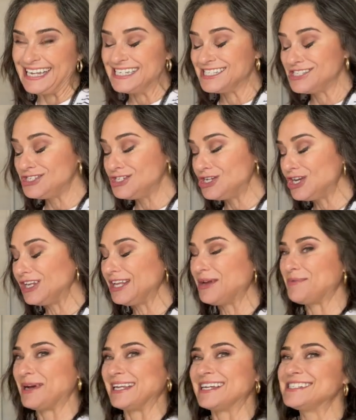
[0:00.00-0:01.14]
is
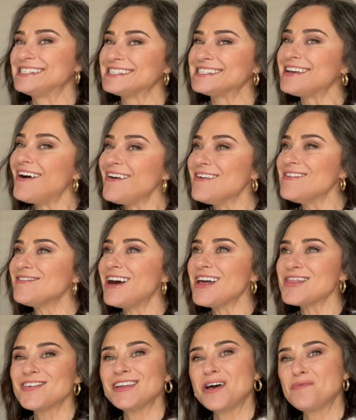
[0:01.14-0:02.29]
newlywed, so I
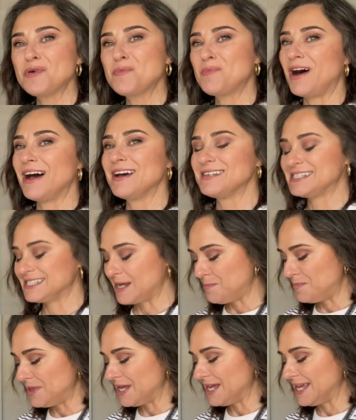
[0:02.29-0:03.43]
thought I would buy her
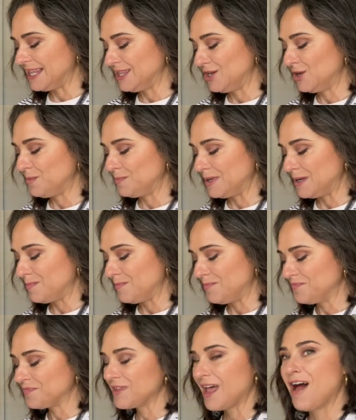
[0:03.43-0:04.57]
something a little bit
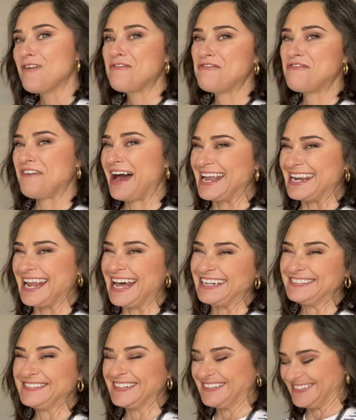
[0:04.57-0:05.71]
fun
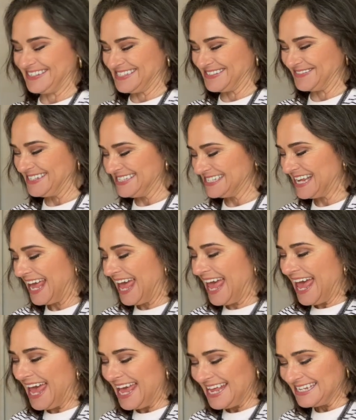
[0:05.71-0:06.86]
for Christmas.
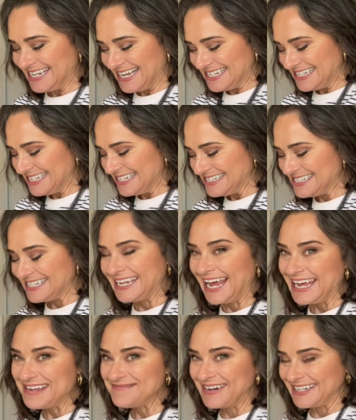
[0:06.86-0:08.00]
And
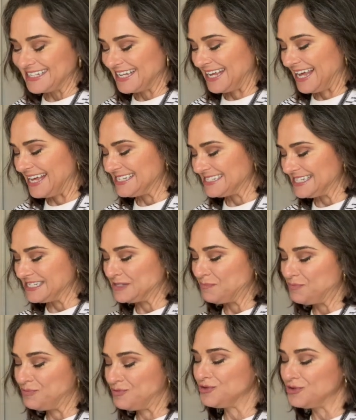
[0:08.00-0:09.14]
Kmart has these
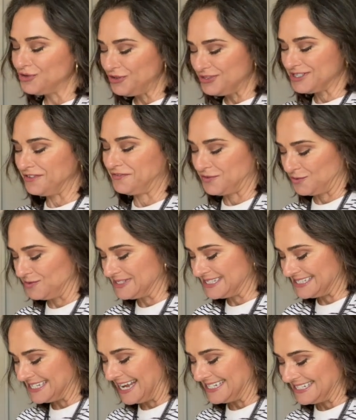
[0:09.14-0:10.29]
beautiful
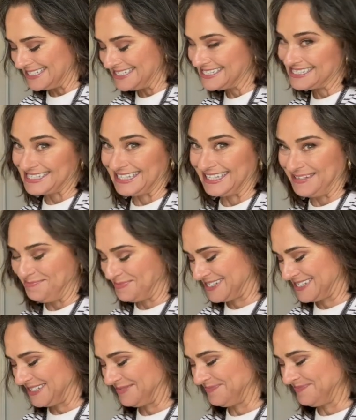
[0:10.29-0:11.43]
satin slips